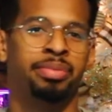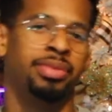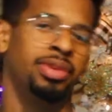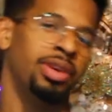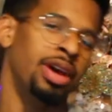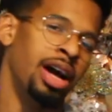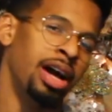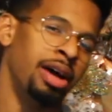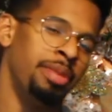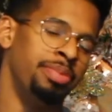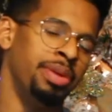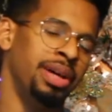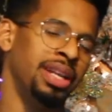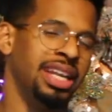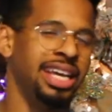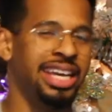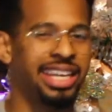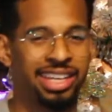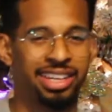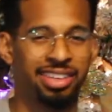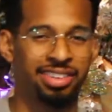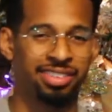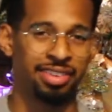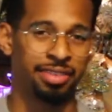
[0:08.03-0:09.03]
but
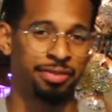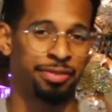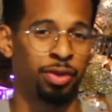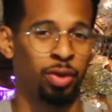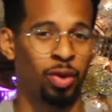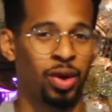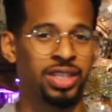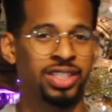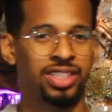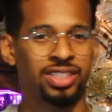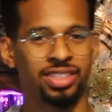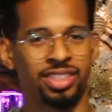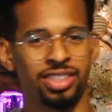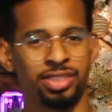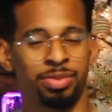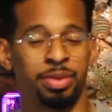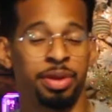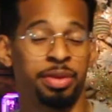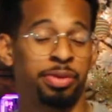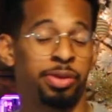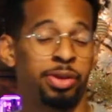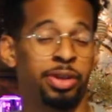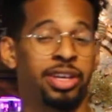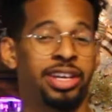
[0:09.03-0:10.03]
ladies, if you're watching this,
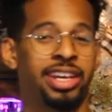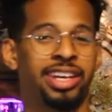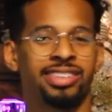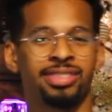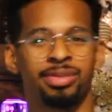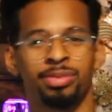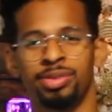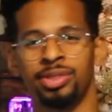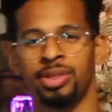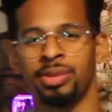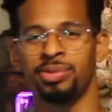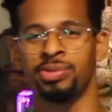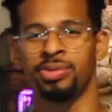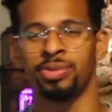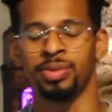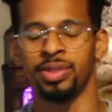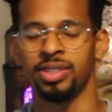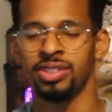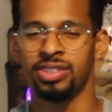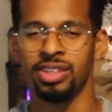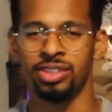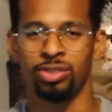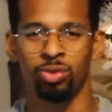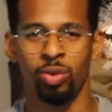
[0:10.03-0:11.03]
maybe you can get some tips from
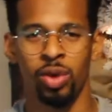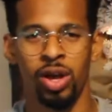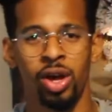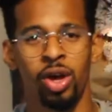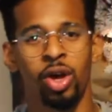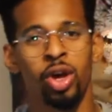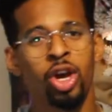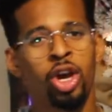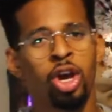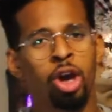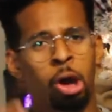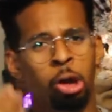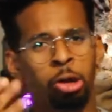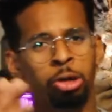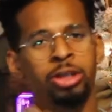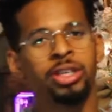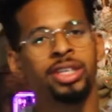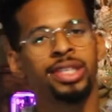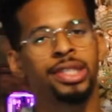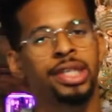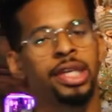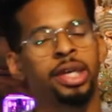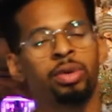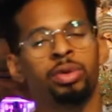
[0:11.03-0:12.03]
this as well, or you
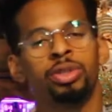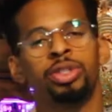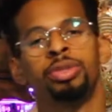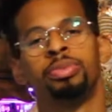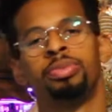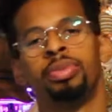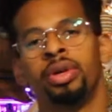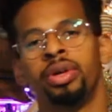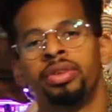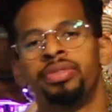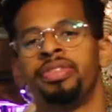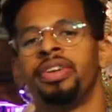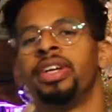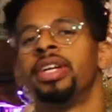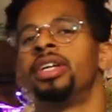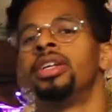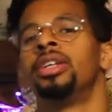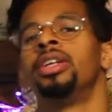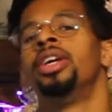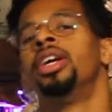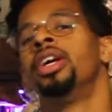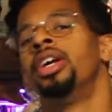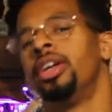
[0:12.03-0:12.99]
can share with your boyfriend,